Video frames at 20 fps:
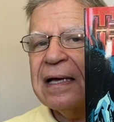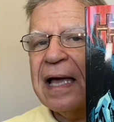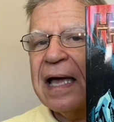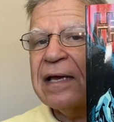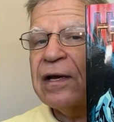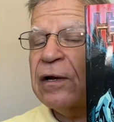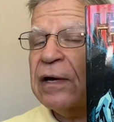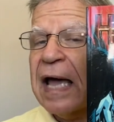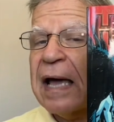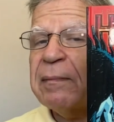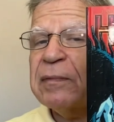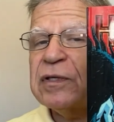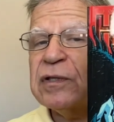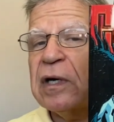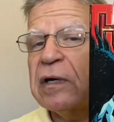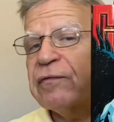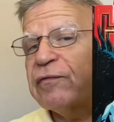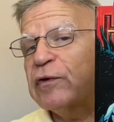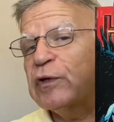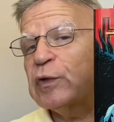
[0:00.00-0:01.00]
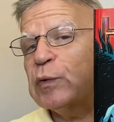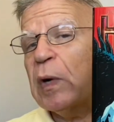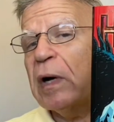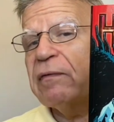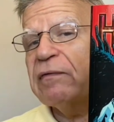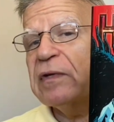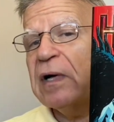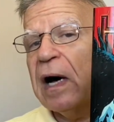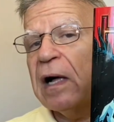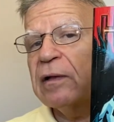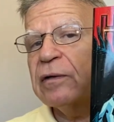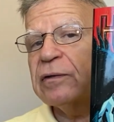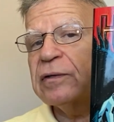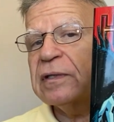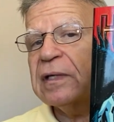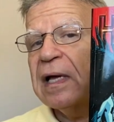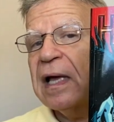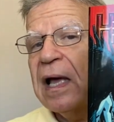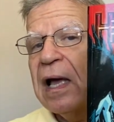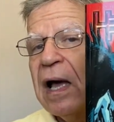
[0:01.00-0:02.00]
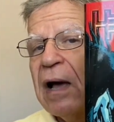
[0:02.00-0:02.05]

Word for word: and on Amazon for $12,